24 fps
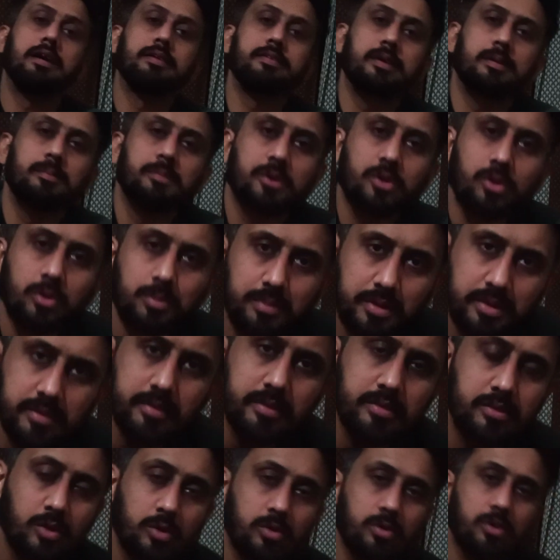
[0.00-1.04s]
Assalamualaikum, this
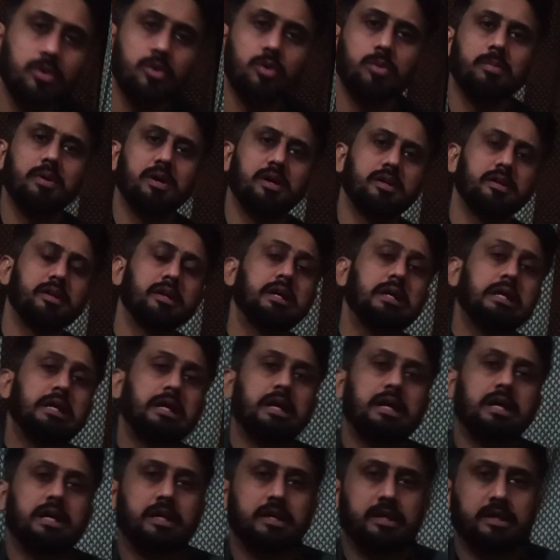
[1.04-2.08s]
is Dr. Noman.
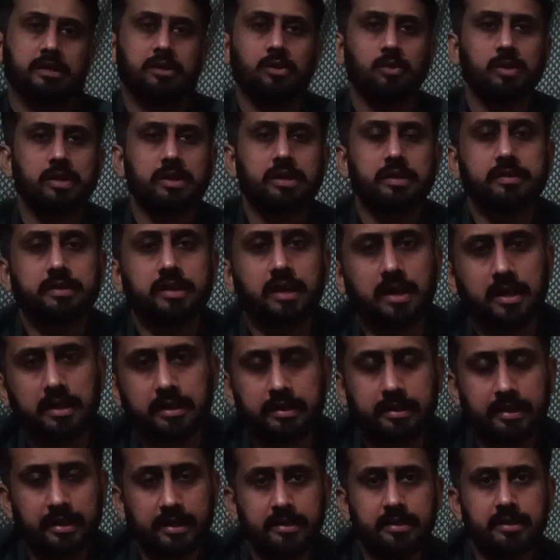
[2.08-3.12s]
Nowadays, I
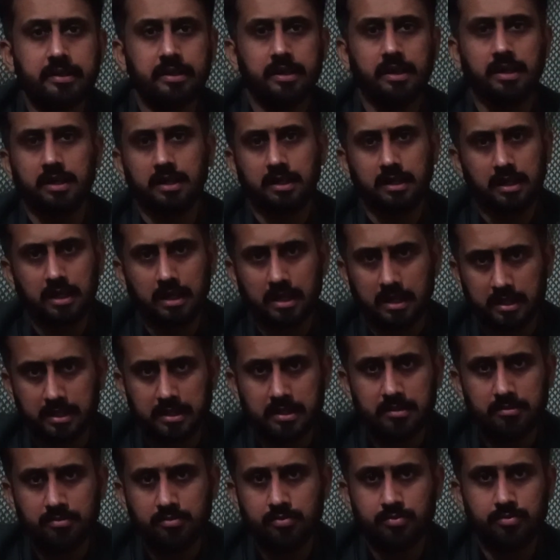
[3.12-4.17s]
read
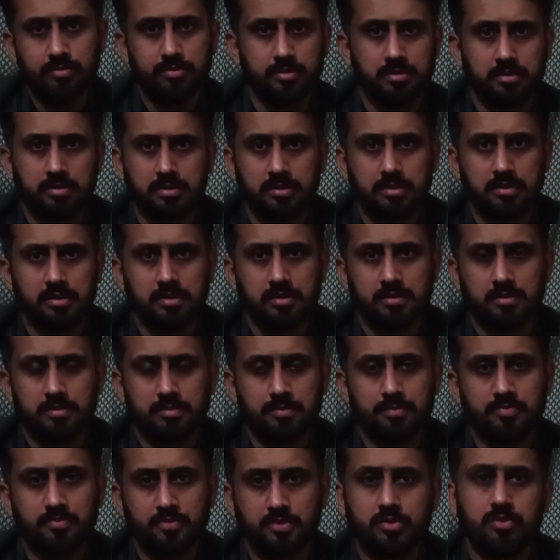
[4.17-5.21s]
eye
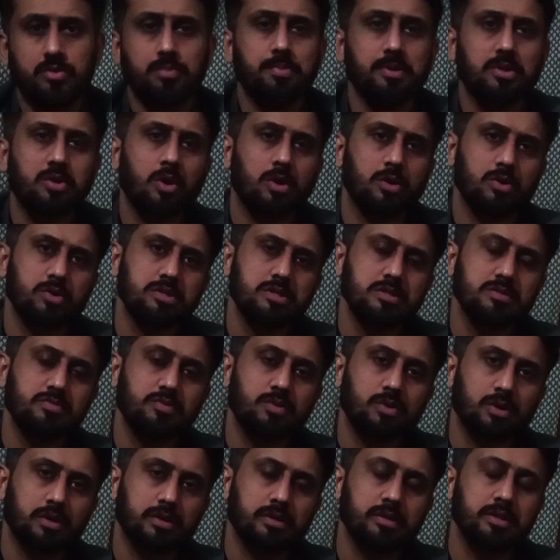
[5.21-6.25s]
pathology
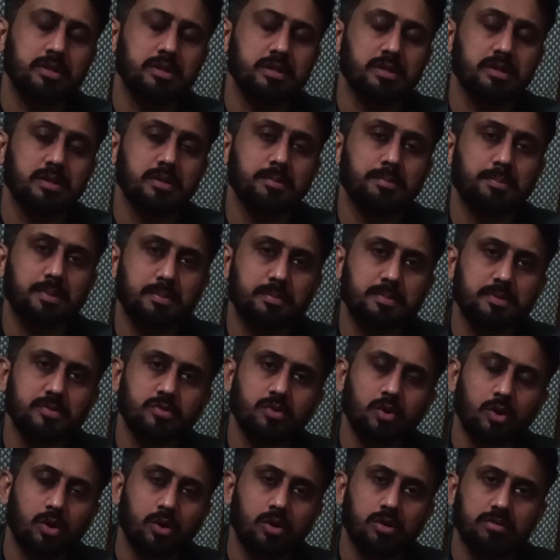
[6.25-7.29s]
for the purpose
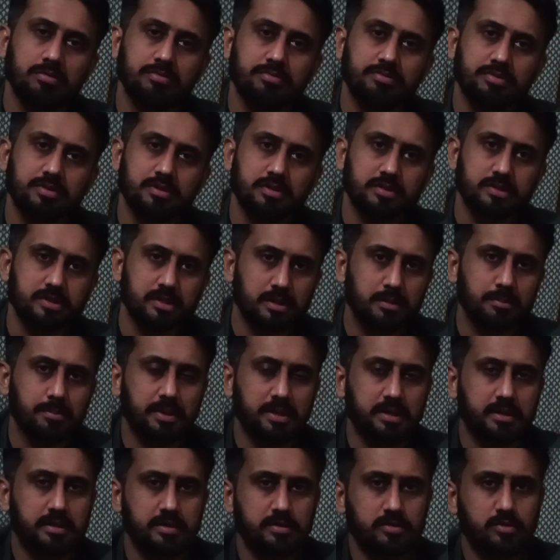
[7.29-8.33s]
of general
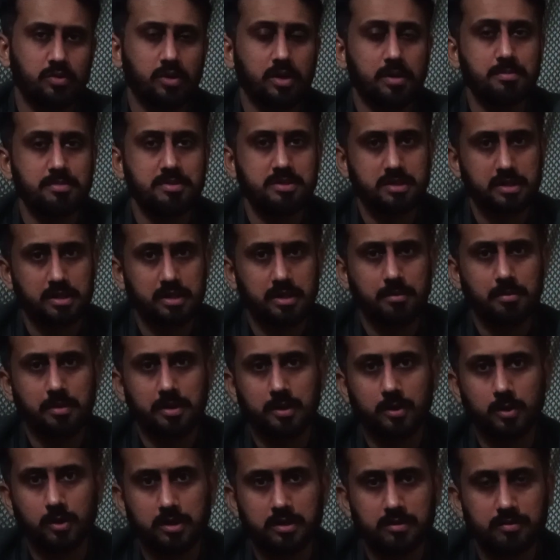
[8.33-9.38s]
practice. So I'm sharing my
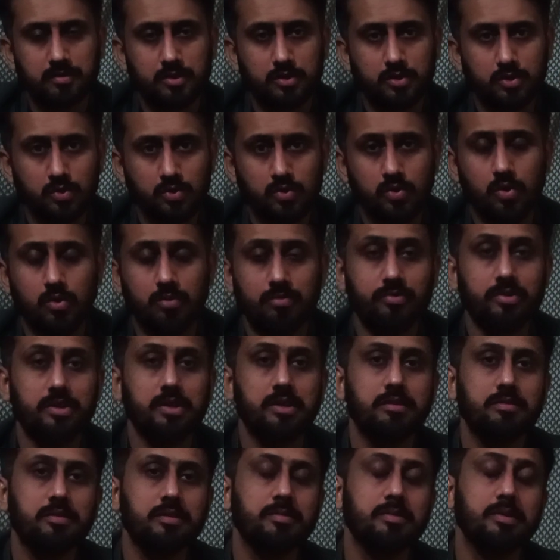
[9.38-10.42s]
knowledge with you. Hopefully,
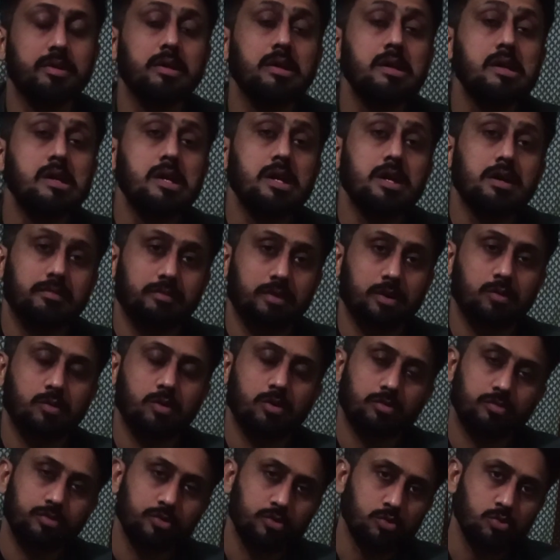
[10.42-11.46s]
it will work
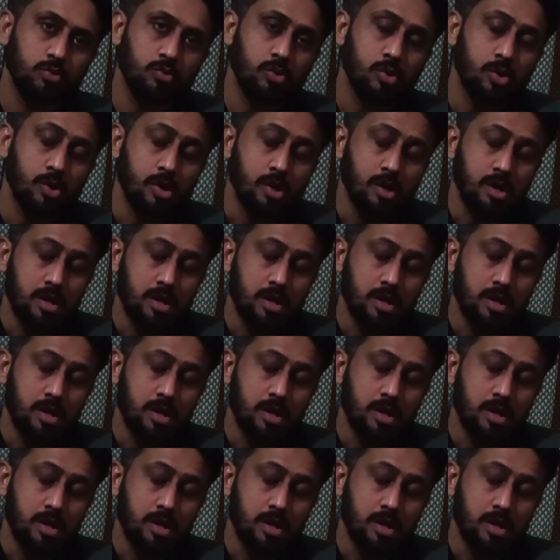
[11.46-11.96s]
for you.